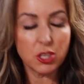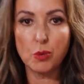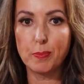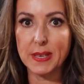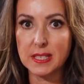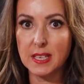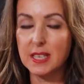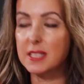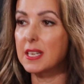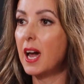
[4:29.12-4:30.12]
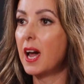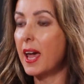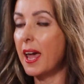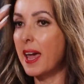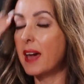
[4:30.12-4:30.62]
a new business
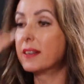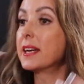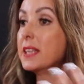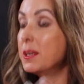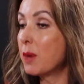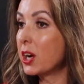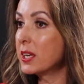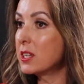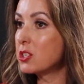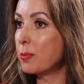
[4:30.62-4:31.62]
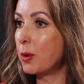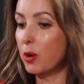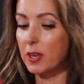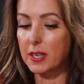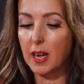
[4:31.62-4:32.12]
and I need marketing
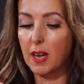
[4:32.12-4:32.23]
support,